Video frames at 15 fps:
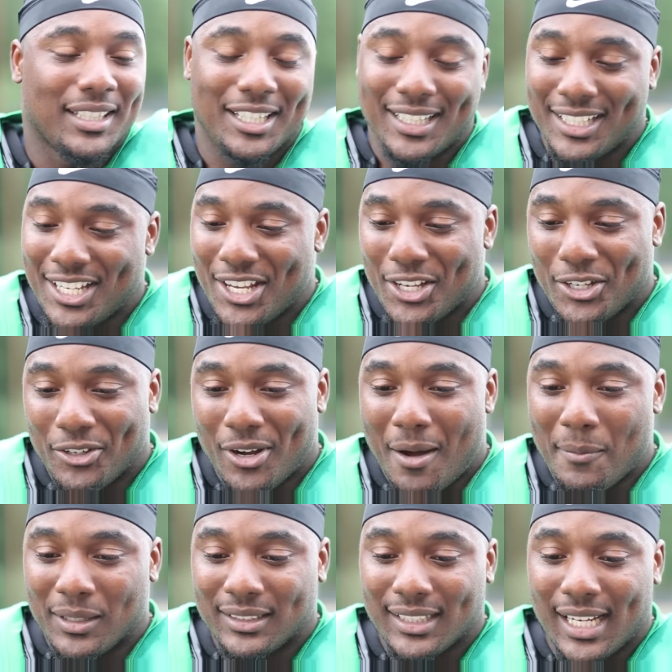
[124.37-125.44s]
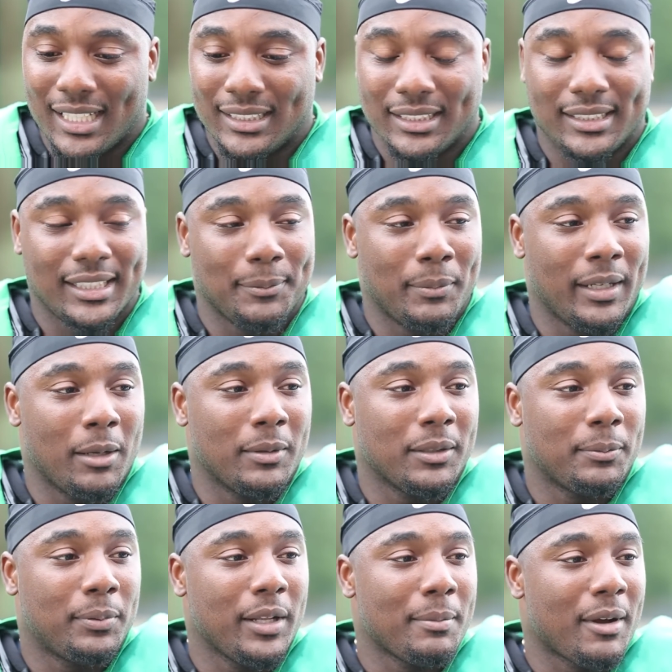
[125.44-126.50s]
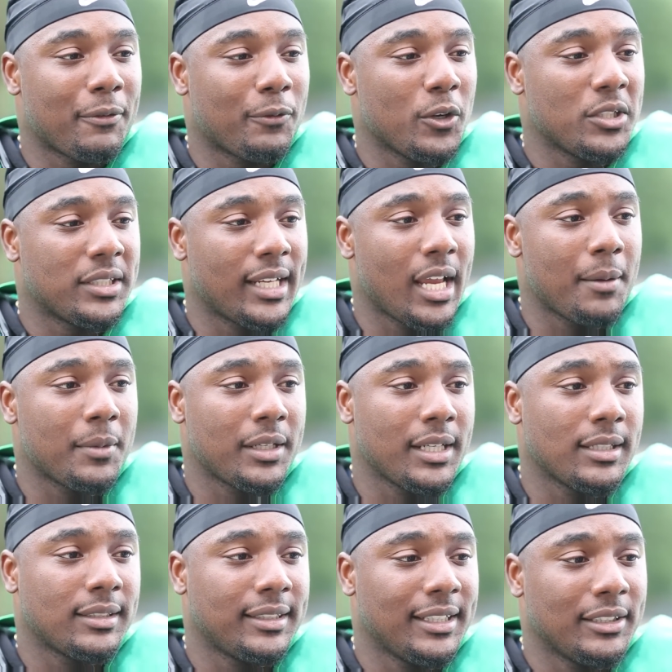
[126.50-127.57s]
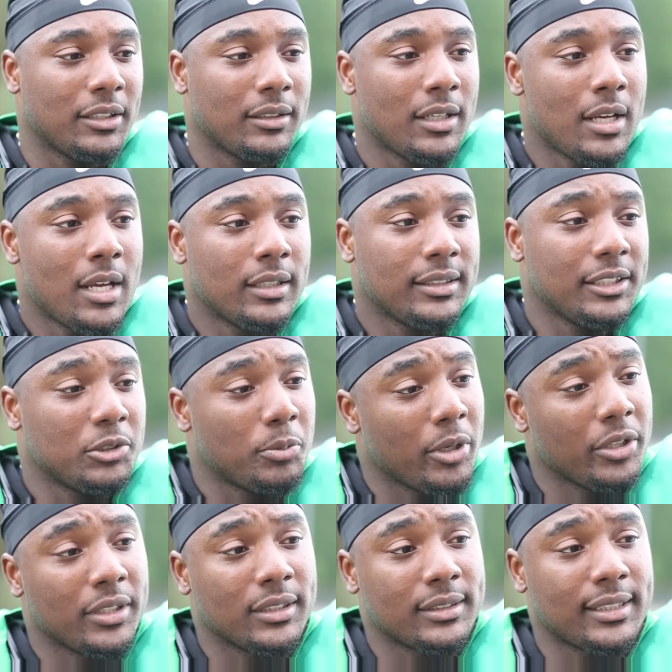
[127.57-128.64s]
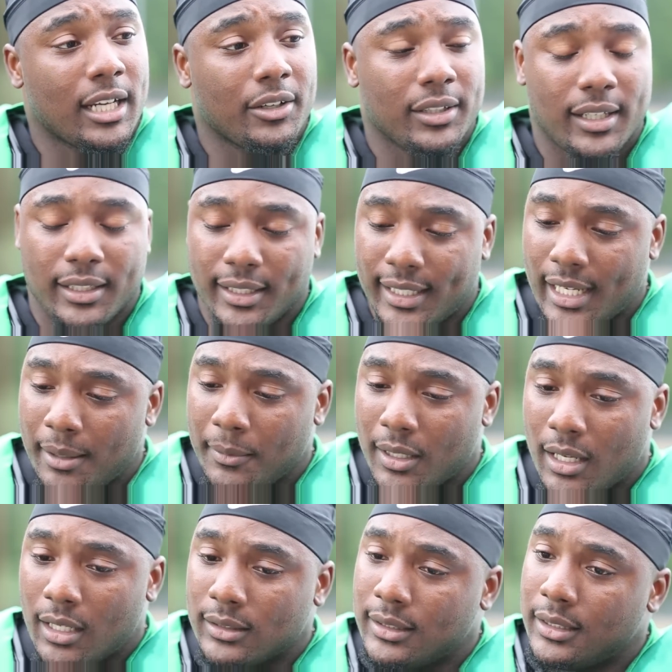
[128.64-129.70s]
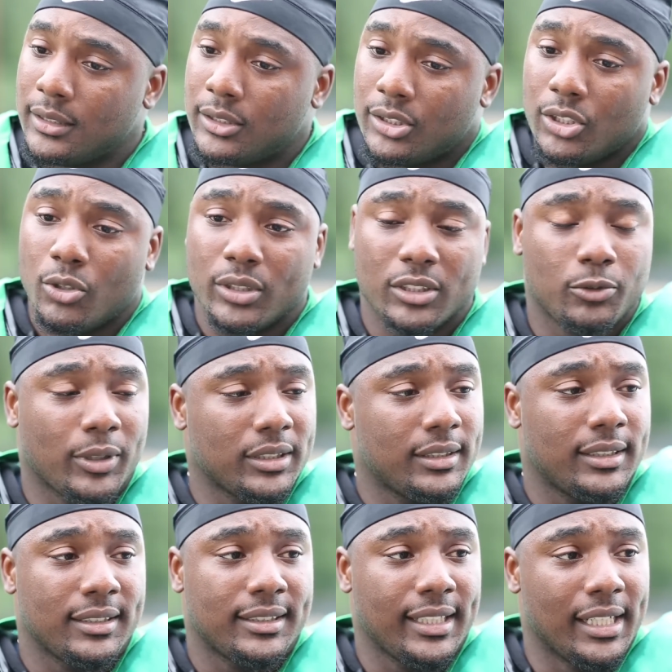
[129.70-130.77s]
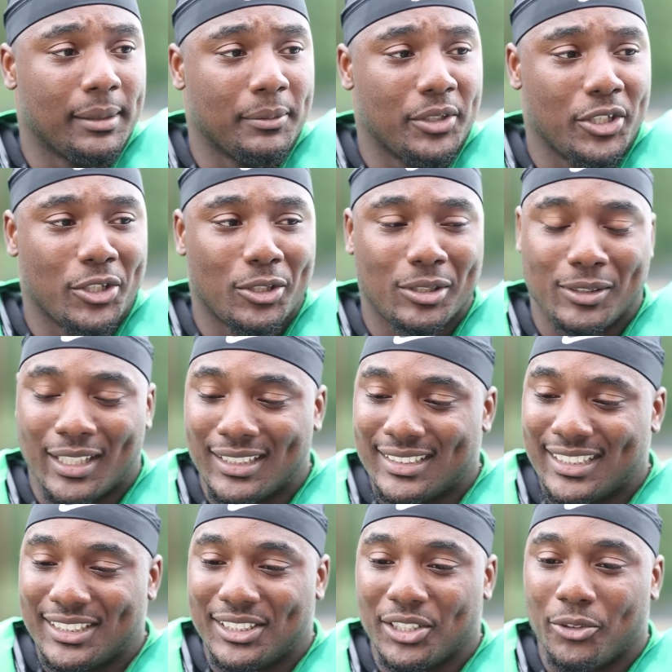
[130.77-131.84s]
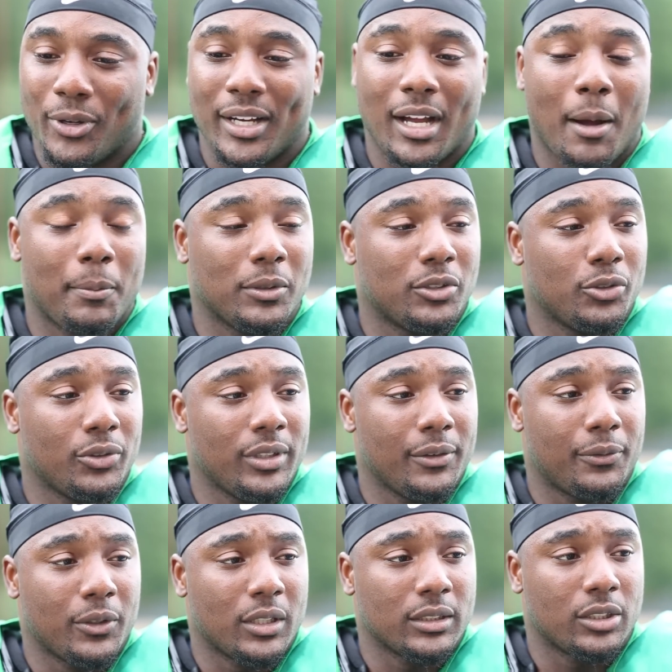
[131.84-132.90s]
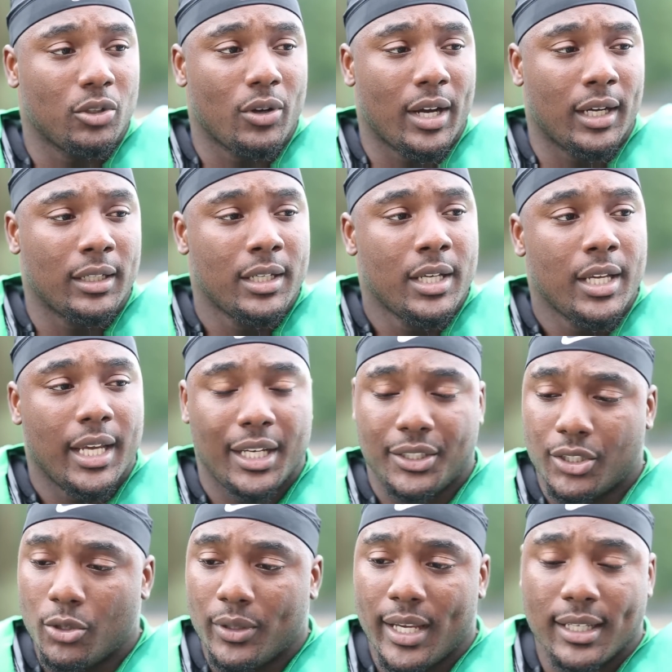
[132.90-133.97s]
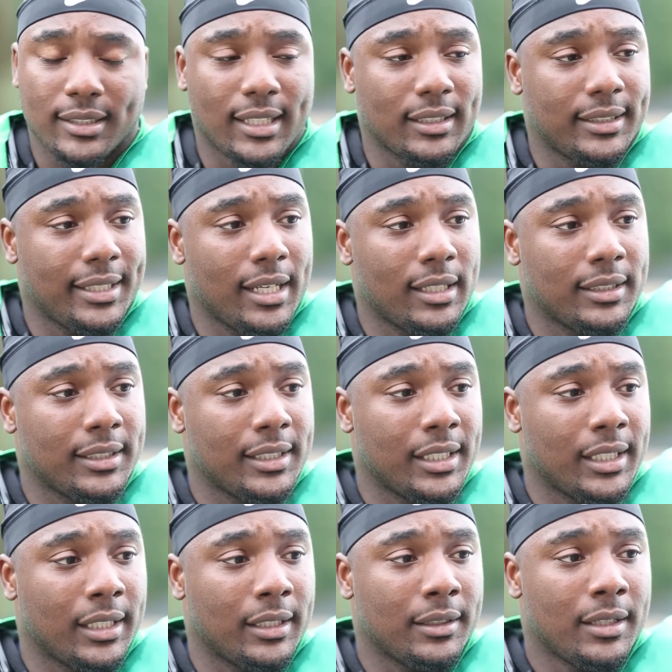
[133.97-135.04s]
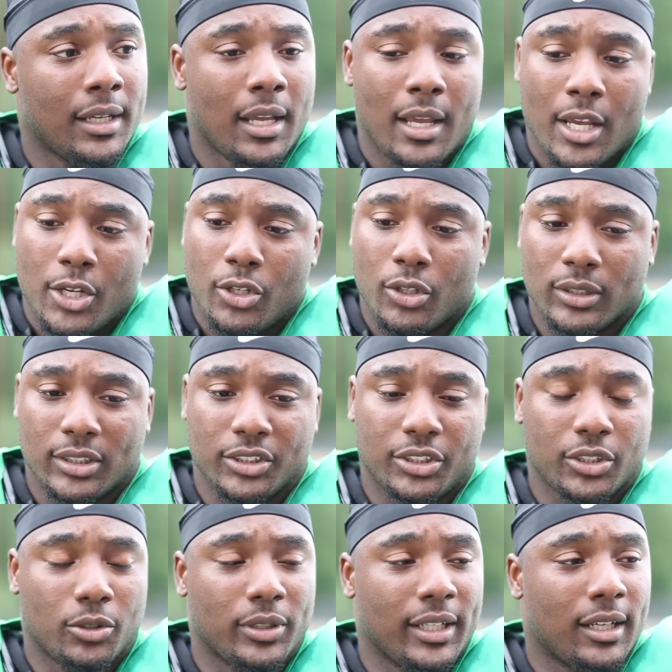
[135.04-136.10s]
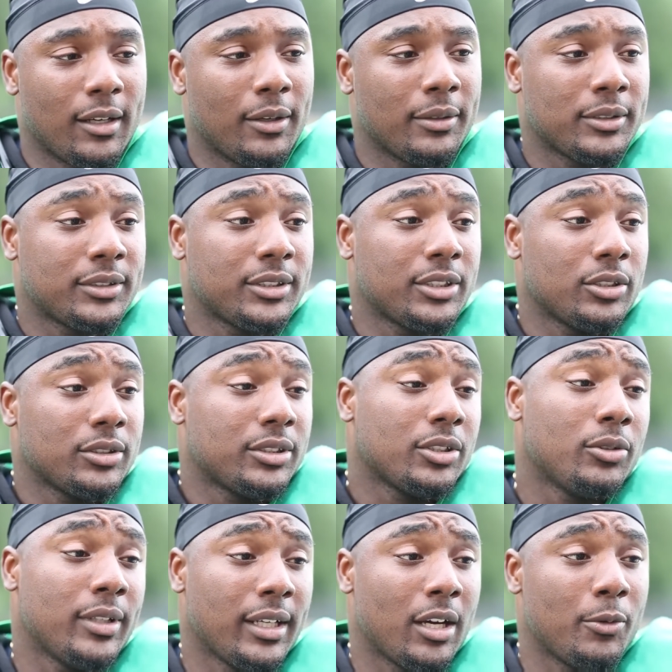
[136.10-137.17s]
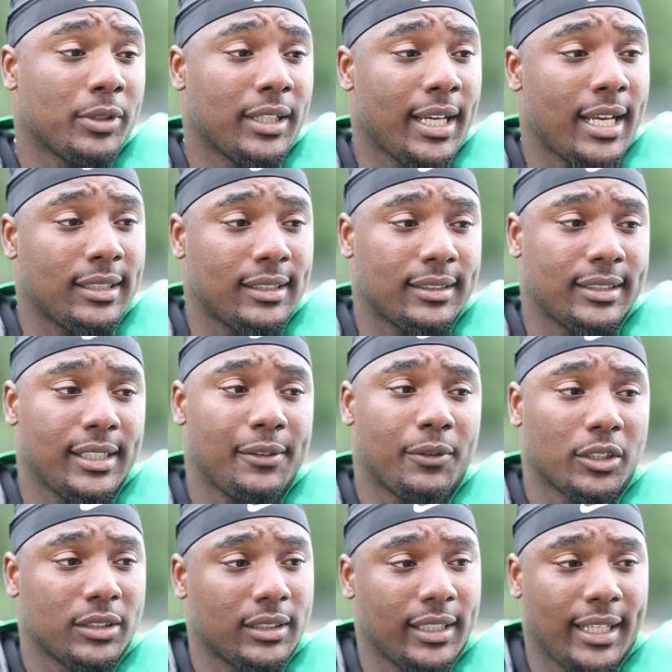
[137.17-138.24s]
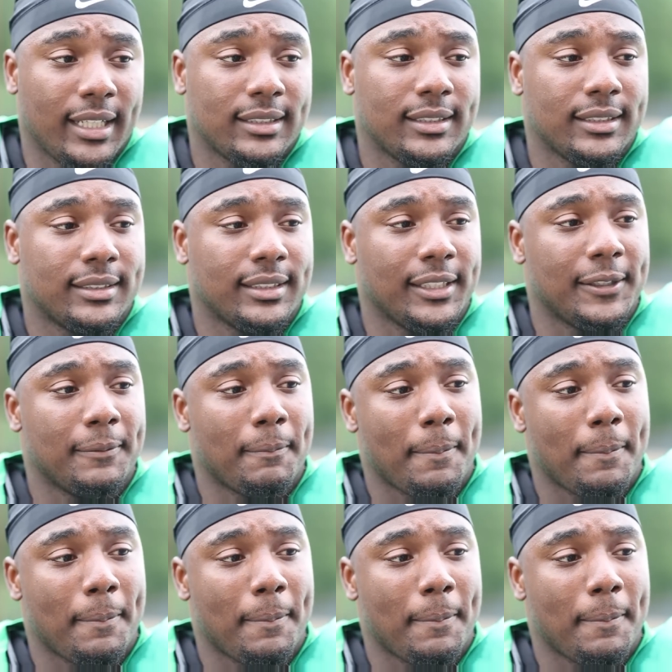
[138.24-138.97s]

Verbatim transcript: And you know, I'm excited just to be able to play my first game against Steve, Steve Spurrier and the South Carolina Gamecocks, and so is the rest of this team. You know, like I said, it's a great opportunity for us to go out and showcase our talent, and you know, it's a showdown sh showdown with the ACC versus the SEC.